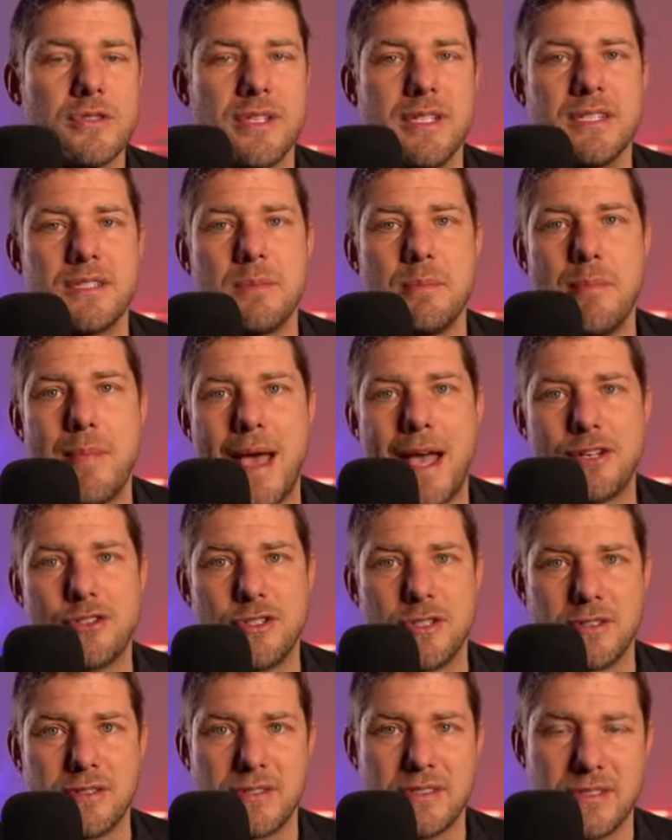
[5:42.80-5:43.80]
is
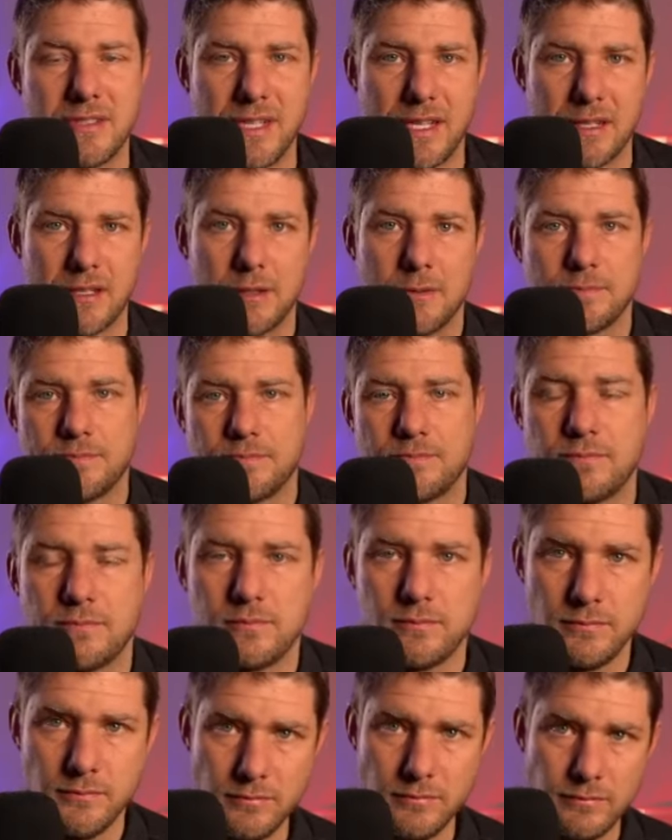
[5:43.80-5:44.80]
matching stick.
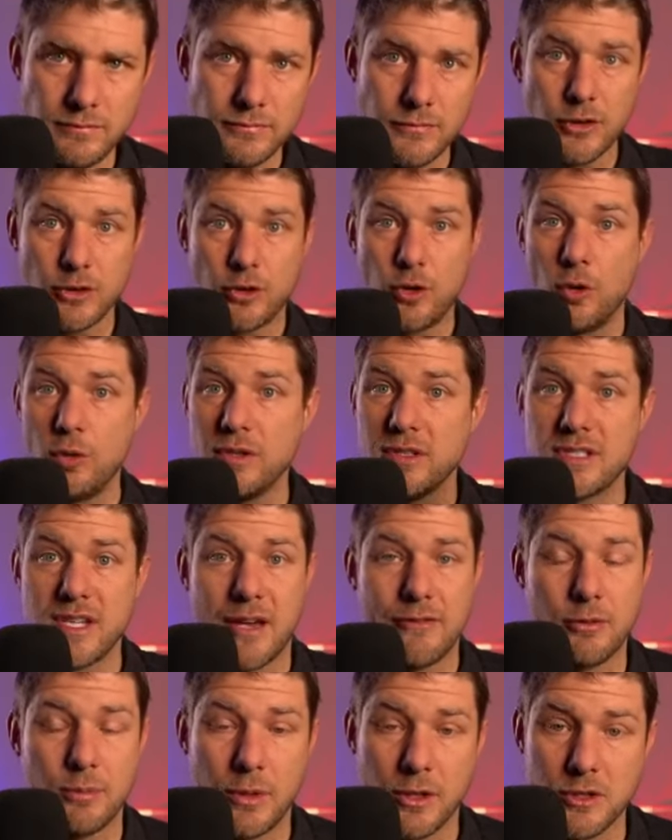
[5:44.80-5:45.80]
Goalies
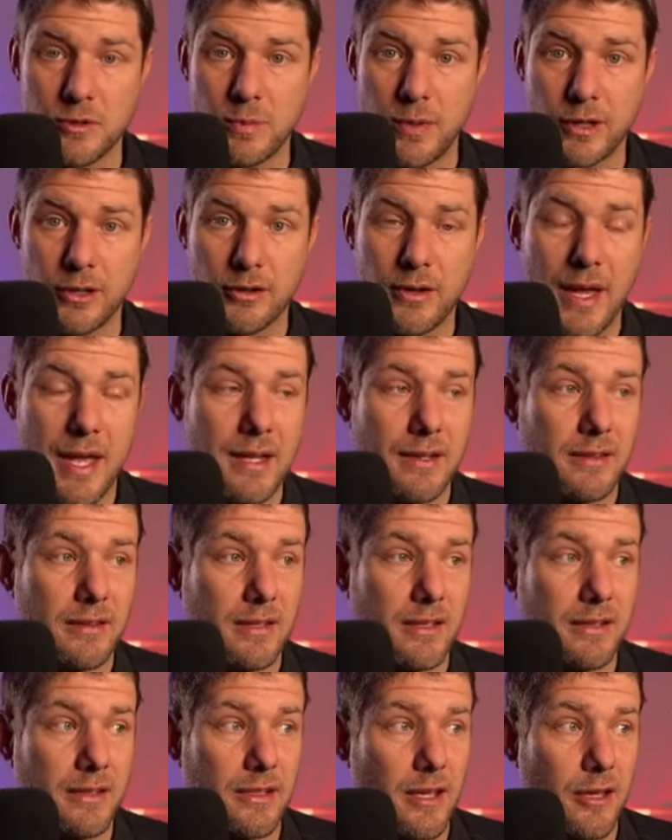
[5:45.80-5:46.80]
have a much bigger head
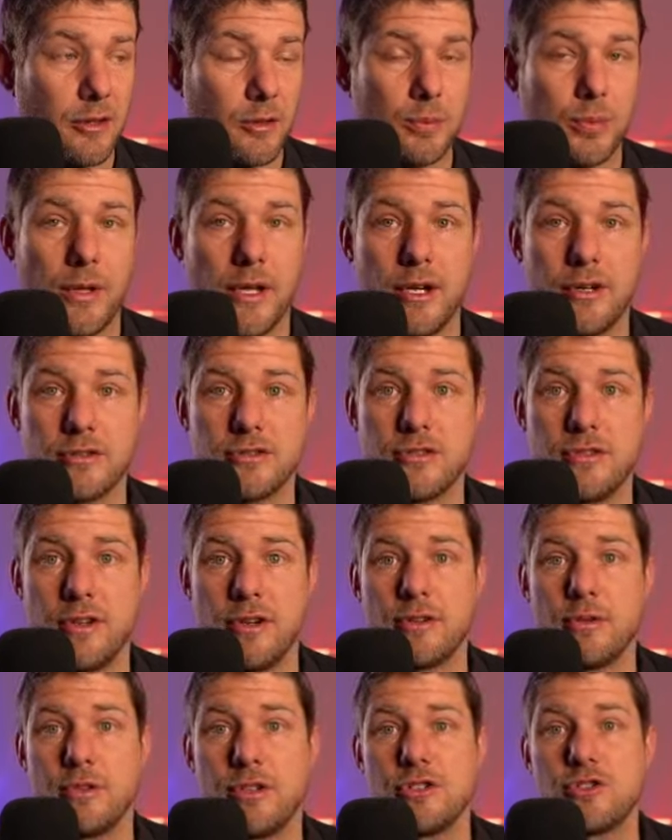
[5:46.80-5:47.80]
than the other player, so they're
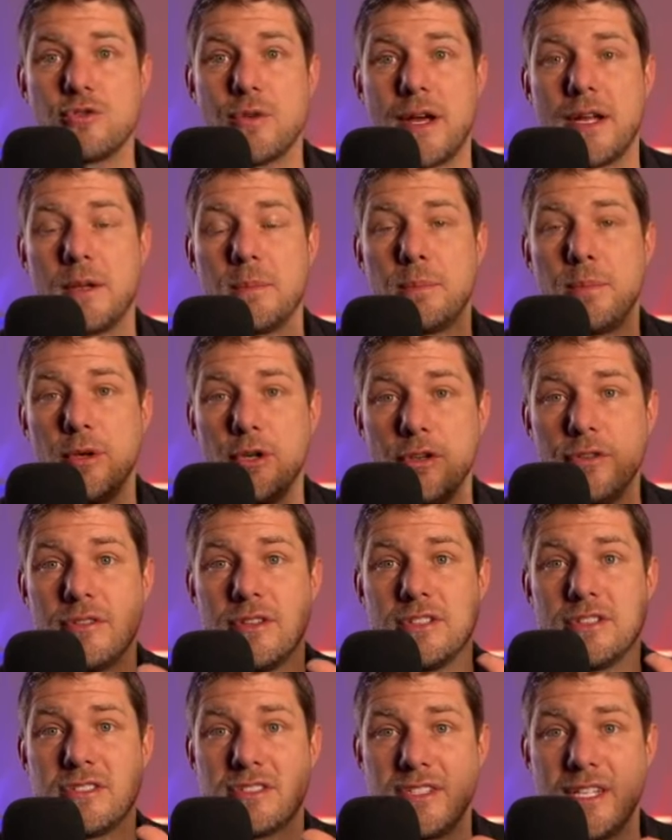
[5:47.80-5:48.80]
going to try to put
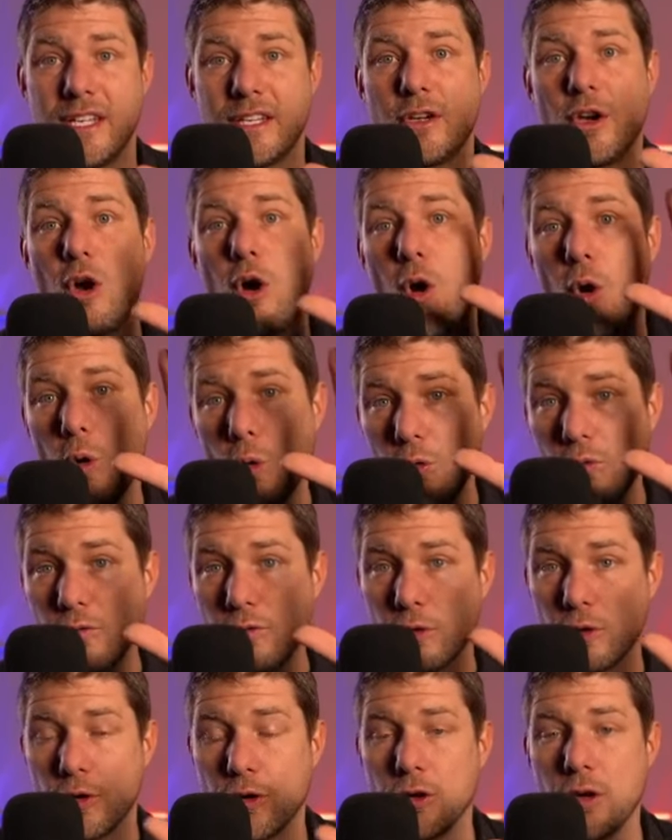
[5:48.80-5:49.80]
the stick
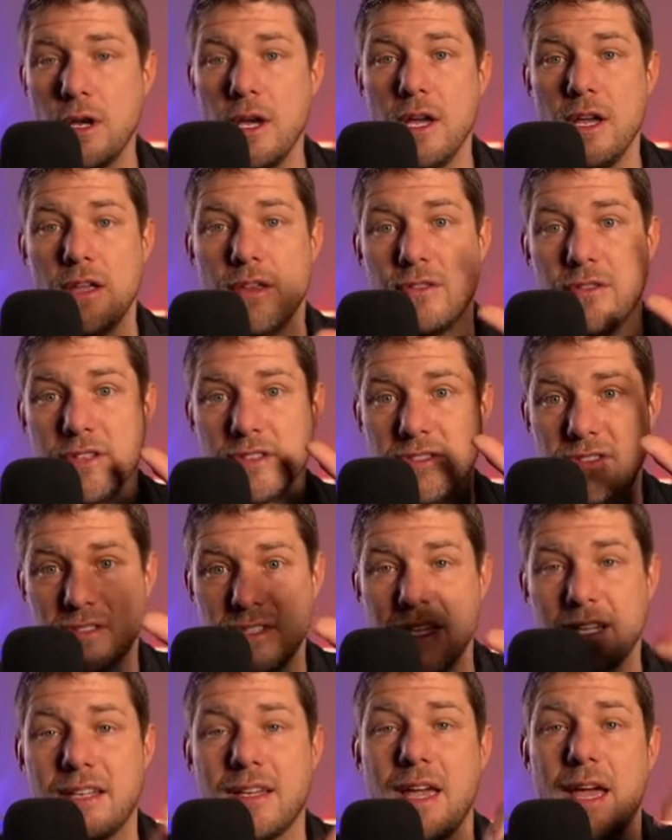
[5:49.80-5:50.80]
over the
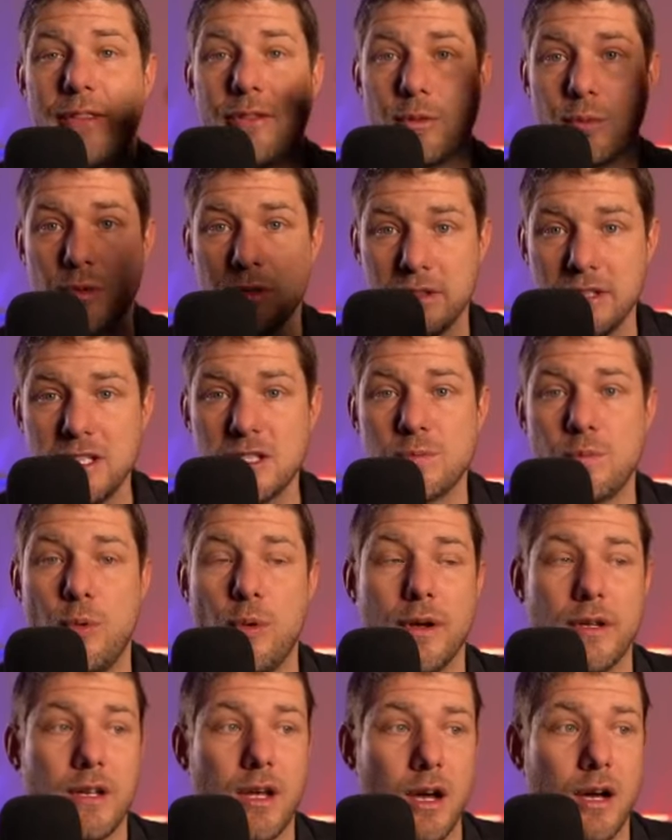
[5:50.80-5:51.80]
stick and the release
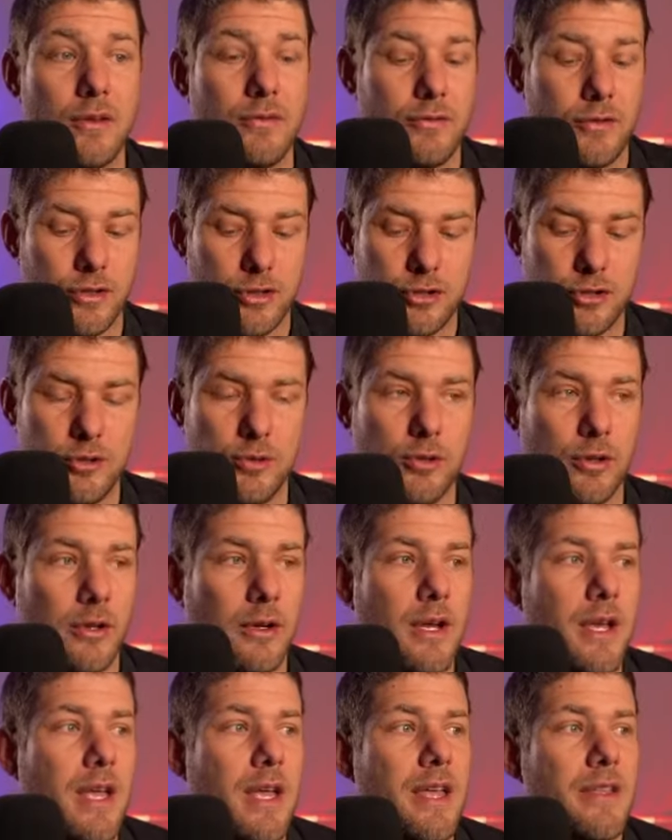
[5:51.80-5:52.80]
point of the shooter.
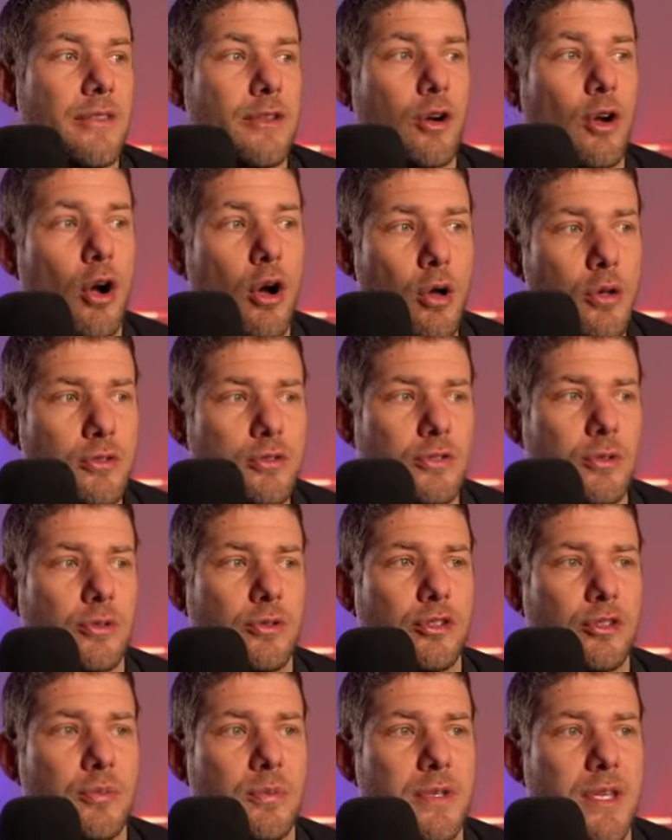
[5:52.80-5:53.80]
They're also
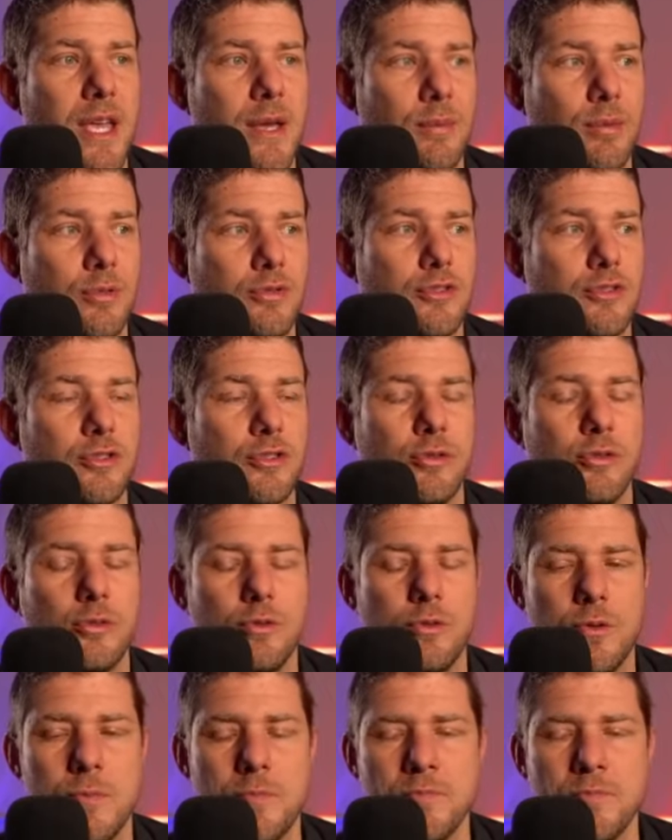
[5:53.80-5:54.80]
going to be able to